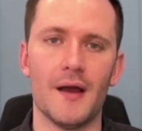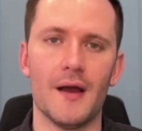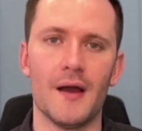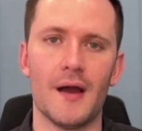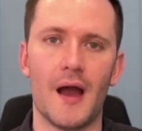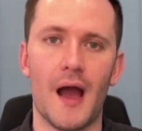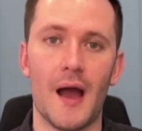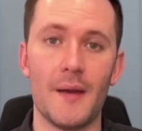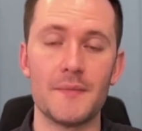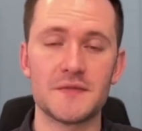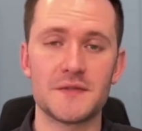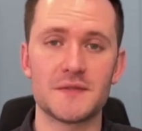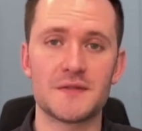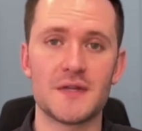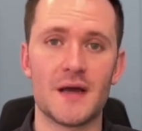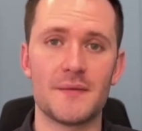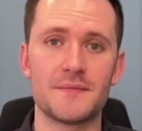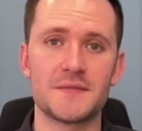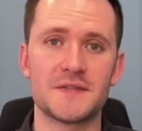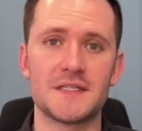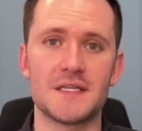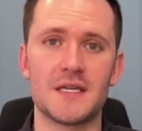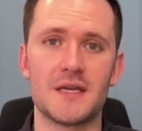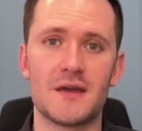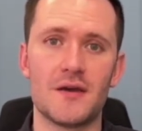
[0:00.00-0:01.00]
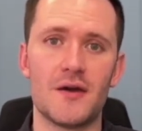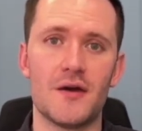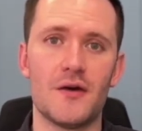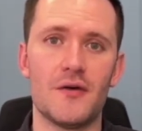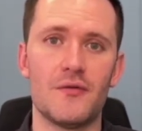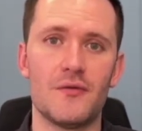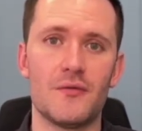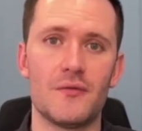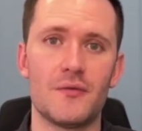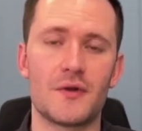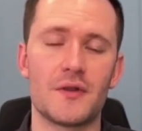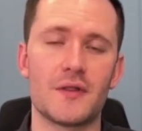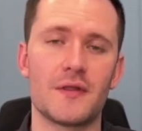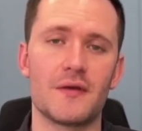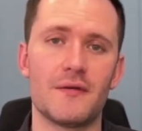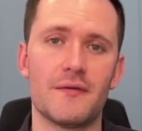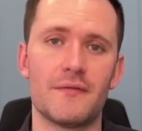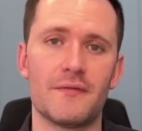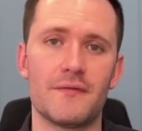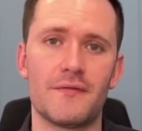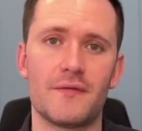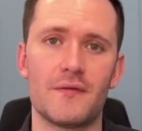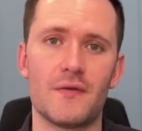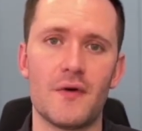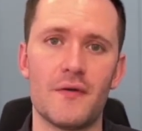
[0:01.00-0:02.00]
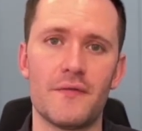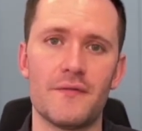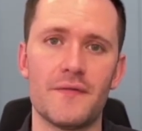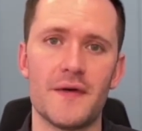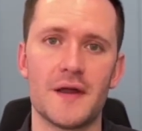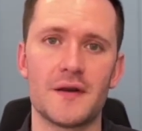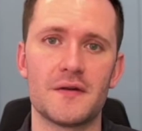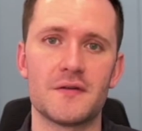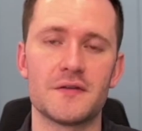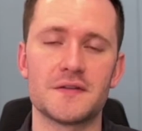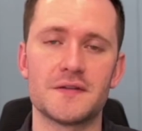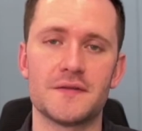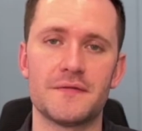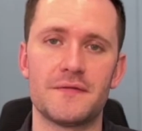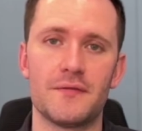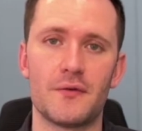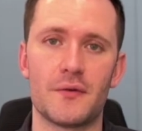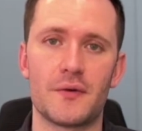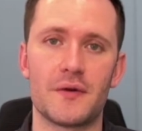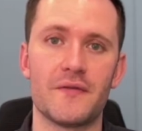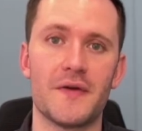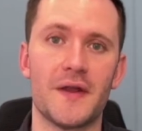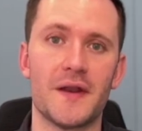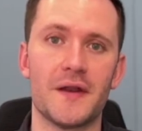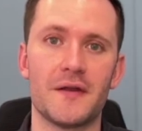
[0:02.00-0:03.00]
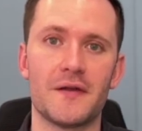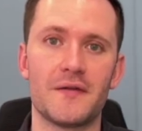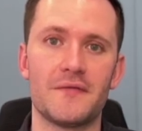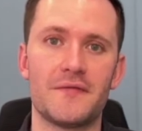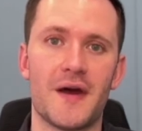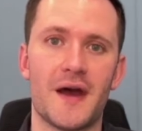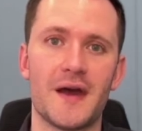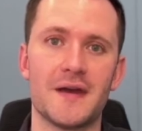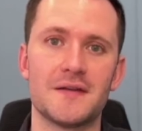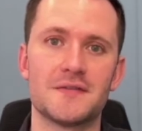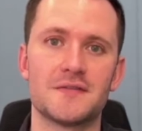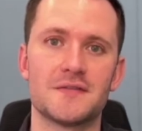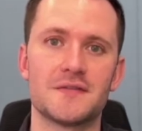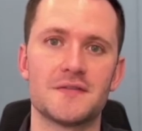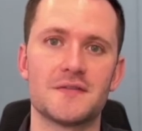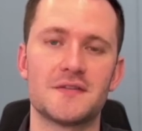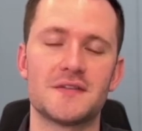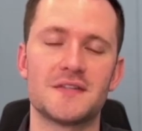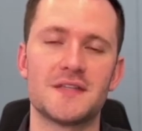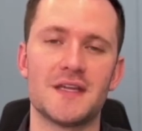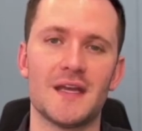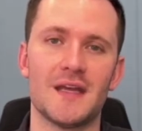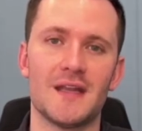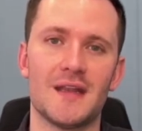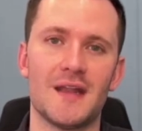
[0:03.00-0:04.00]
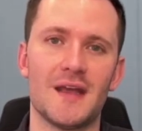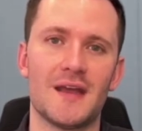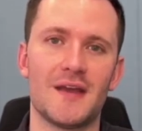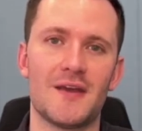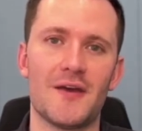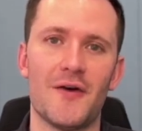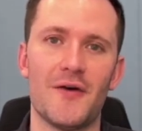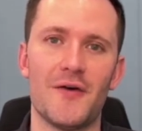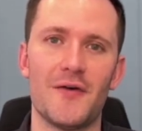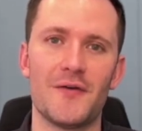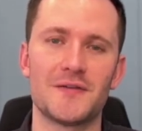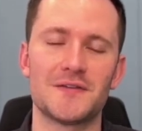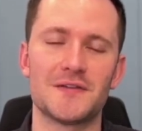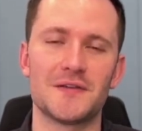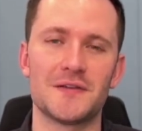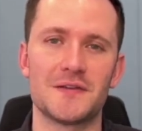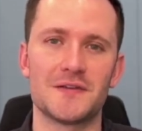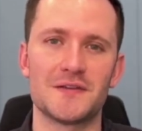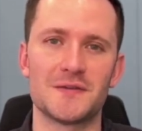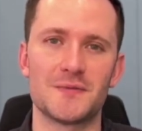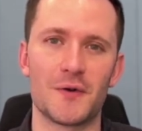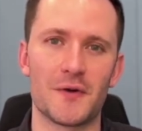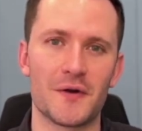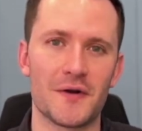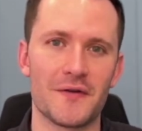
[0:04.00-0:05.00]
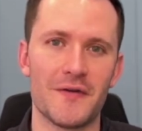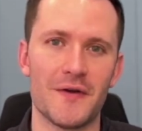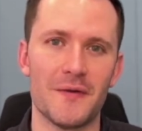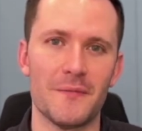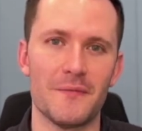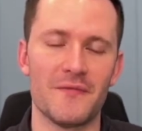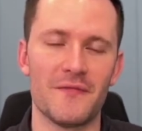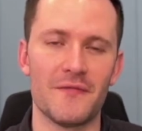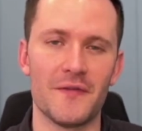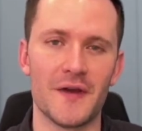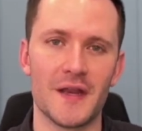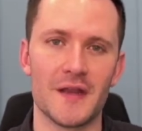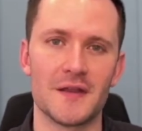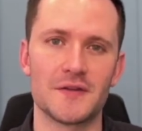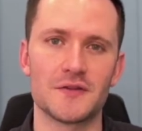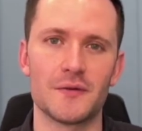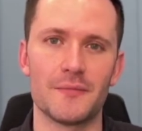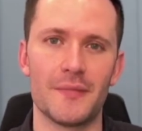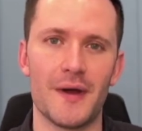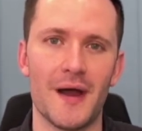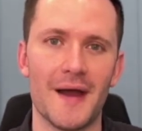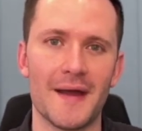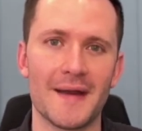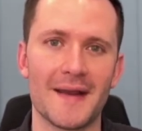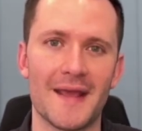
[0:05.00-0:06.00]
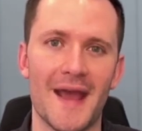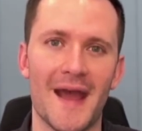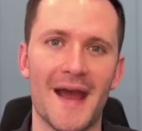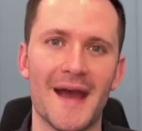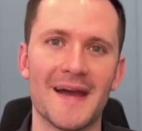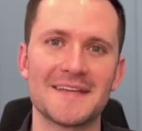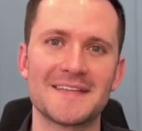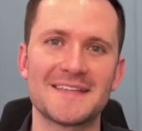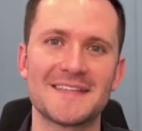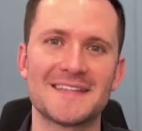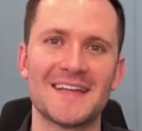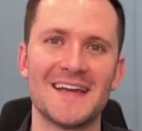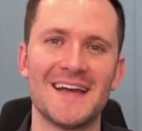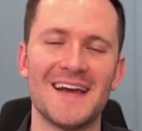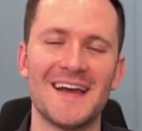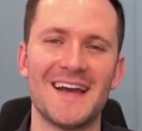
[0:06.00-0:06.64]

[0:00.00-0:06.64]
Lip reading: I'm Tom Seco, one of the co-founders of Florida Veterinary Advisors and a co-host of the Smarter Vet Financial Podcast.